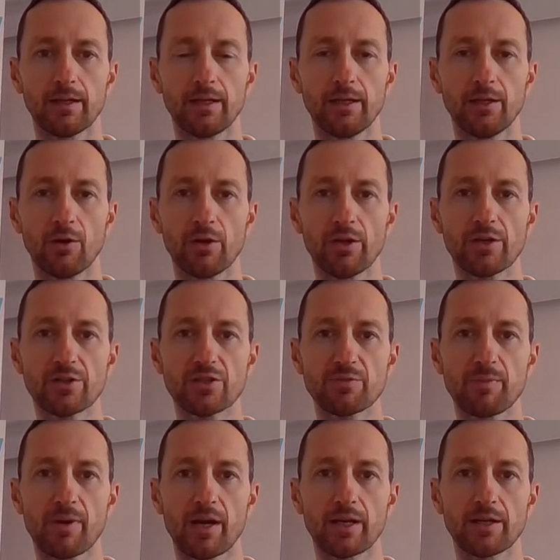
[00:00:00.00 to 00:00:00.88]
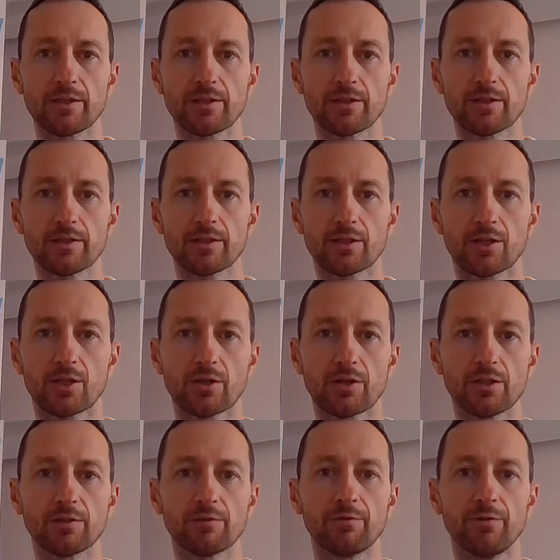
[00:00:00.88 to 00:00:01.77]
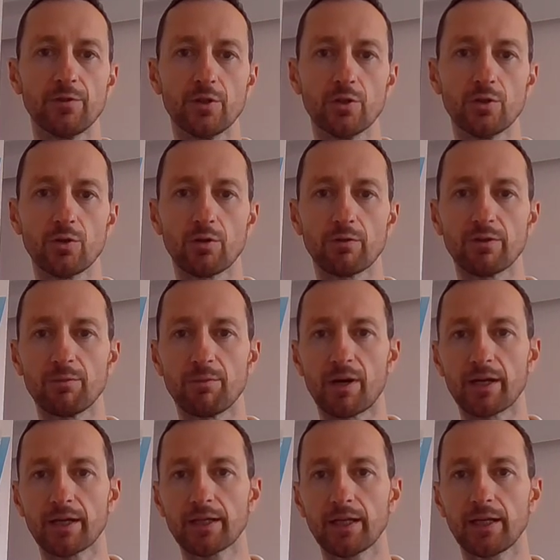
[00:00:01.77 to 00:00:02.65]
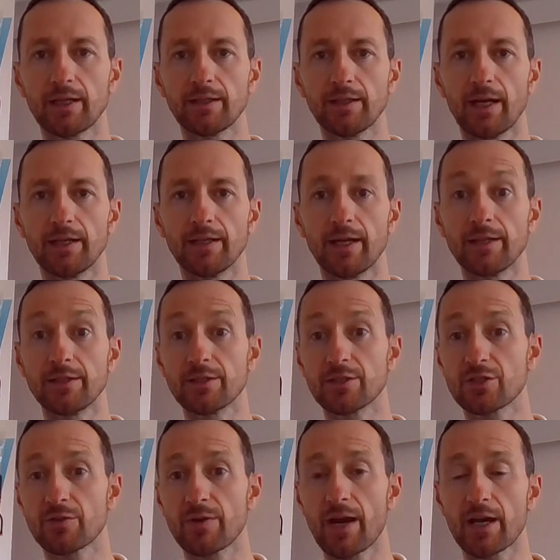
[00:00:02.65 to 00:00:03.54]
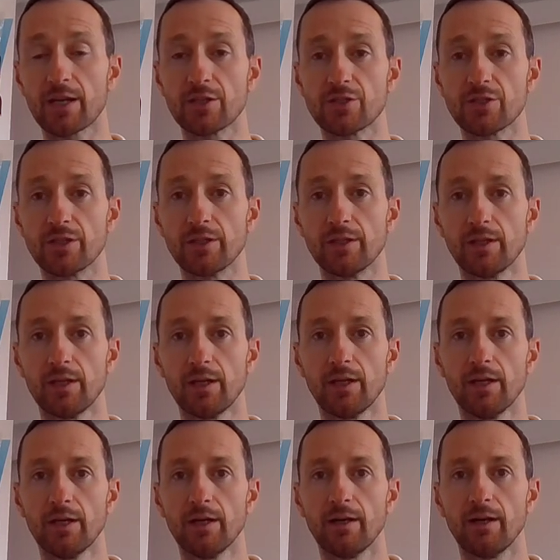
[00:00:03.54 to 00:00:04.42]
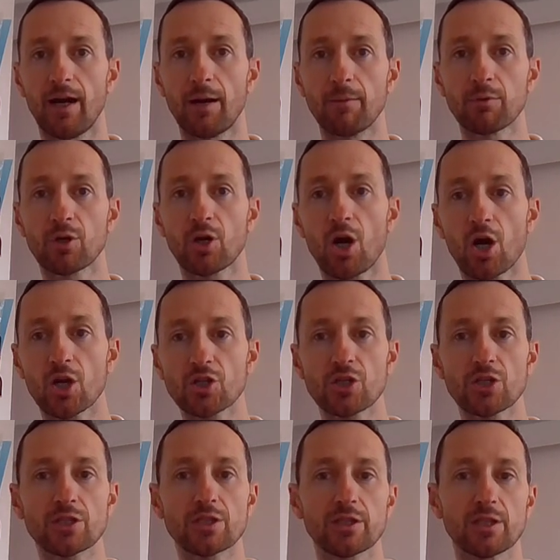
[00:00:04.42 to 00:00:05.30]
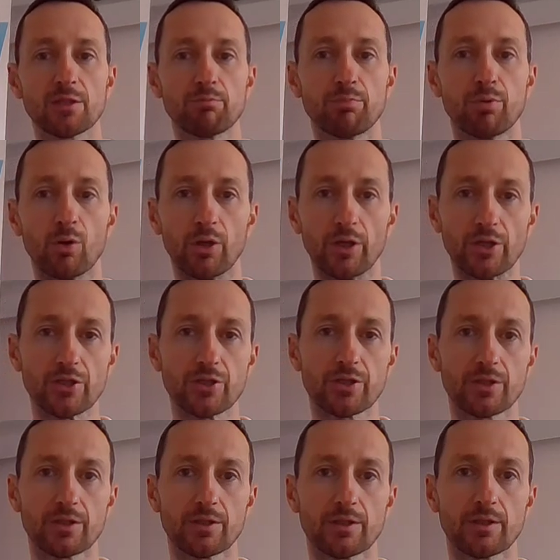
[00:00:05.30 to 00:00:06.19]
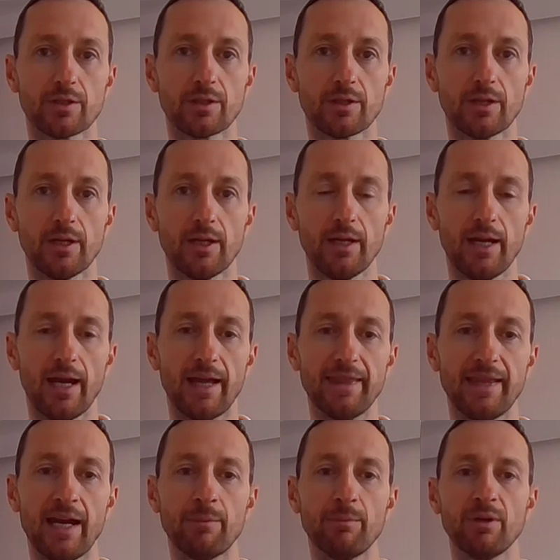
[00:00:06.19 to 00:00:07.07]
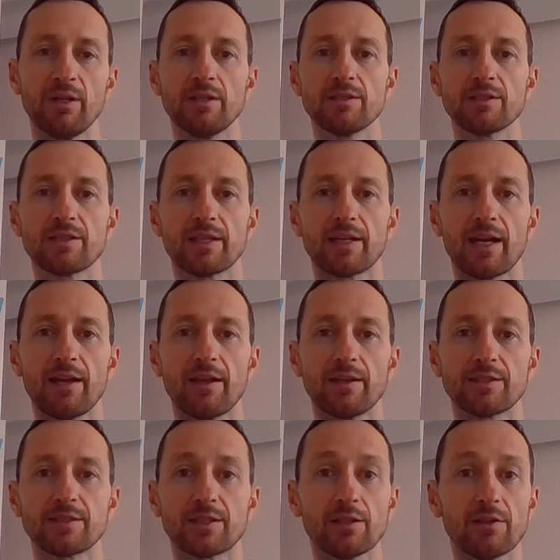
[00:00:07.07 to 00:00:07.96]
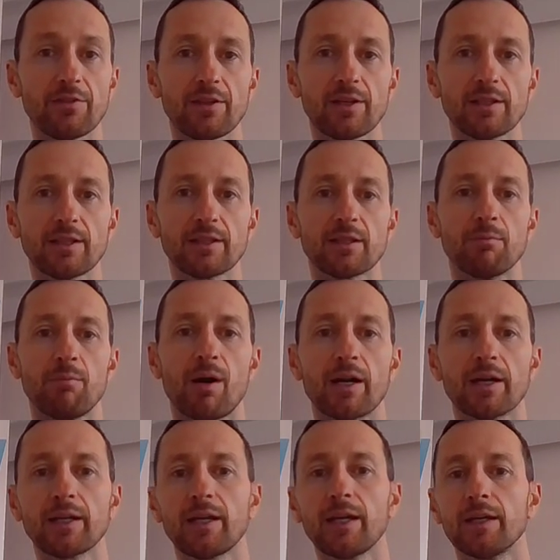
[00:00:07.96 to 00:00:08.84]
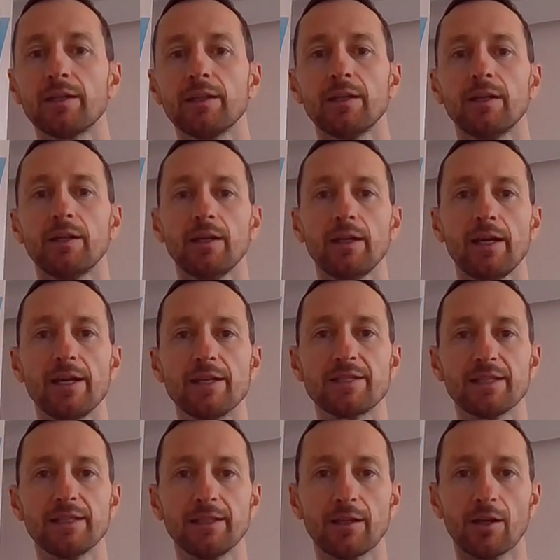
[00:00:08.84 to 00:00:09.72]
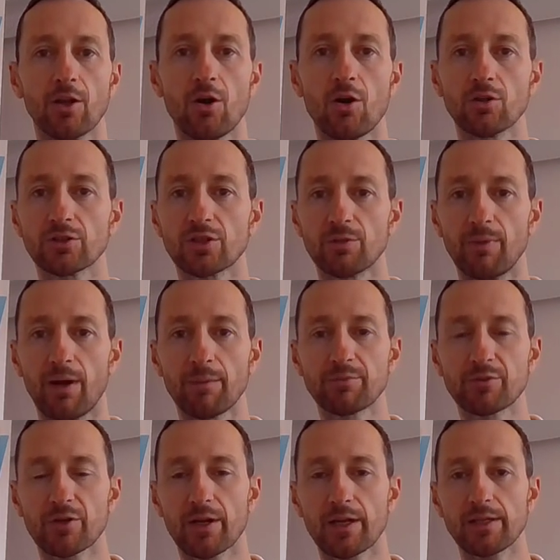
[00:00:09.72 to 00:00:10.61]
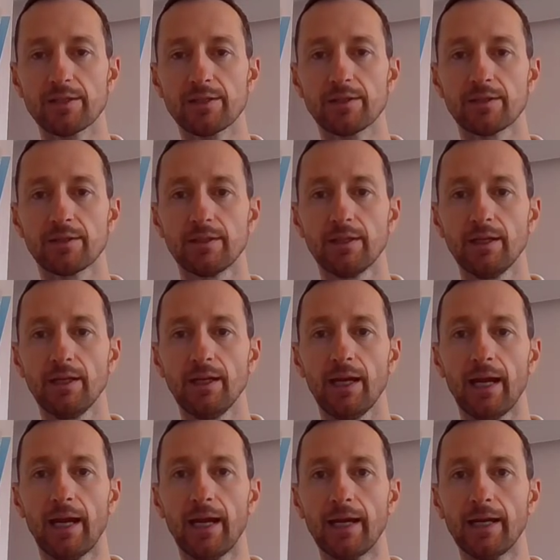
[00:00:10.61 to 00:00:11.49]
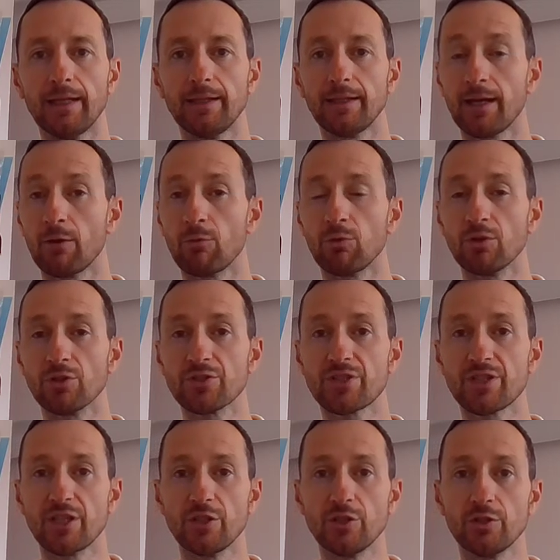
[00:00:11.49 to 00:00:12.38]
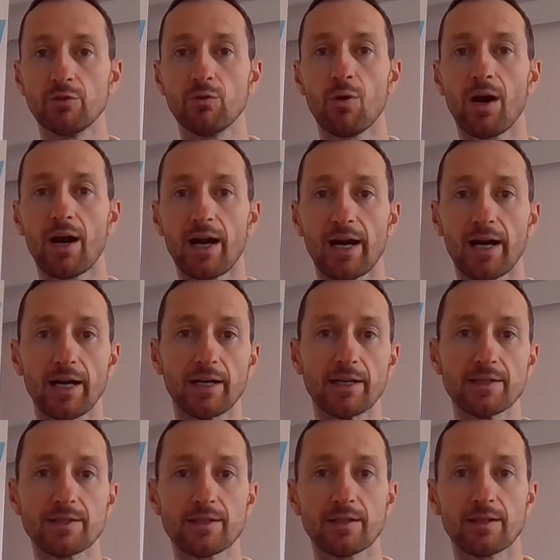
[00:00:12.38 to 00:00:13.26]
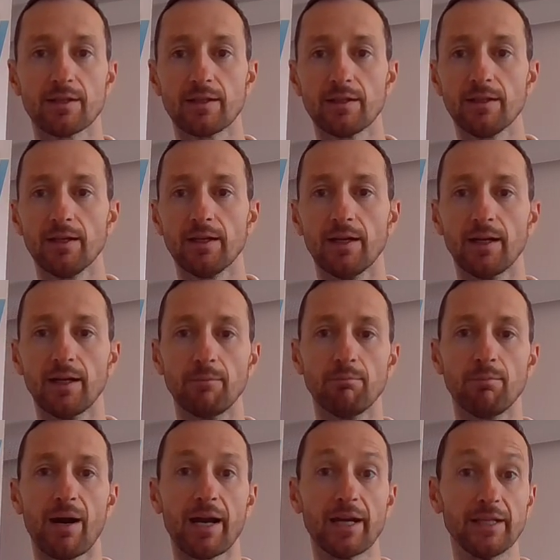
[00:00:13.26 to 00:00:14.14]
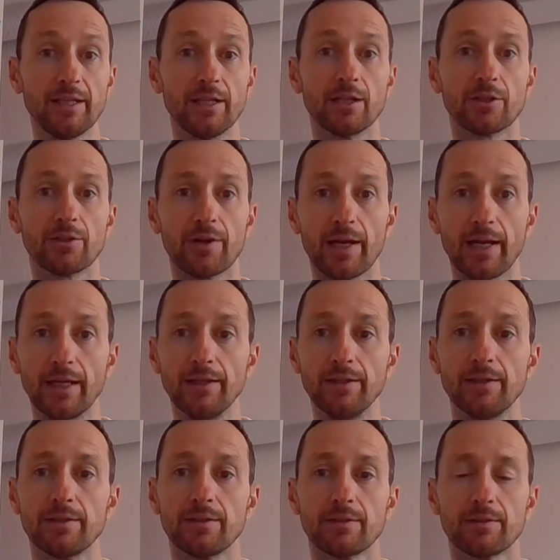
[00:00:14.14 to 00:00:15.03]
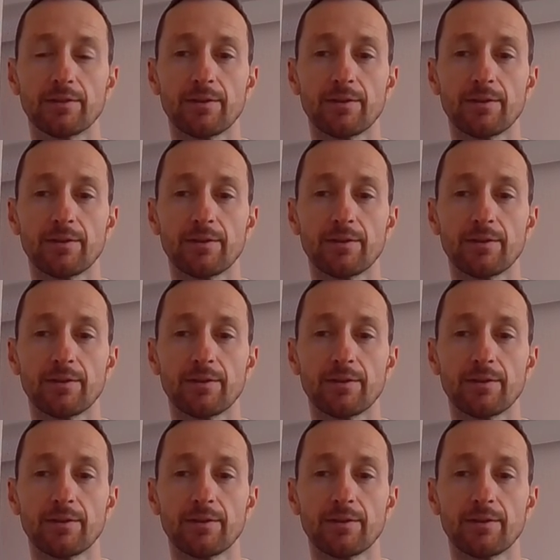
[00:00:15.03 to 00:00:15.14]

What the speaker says: here's my current view of the market and the strategy. I'm cautiously bullish, and that means that I still think that the market is in the long-term uptrend and that we'll see new highs by year end.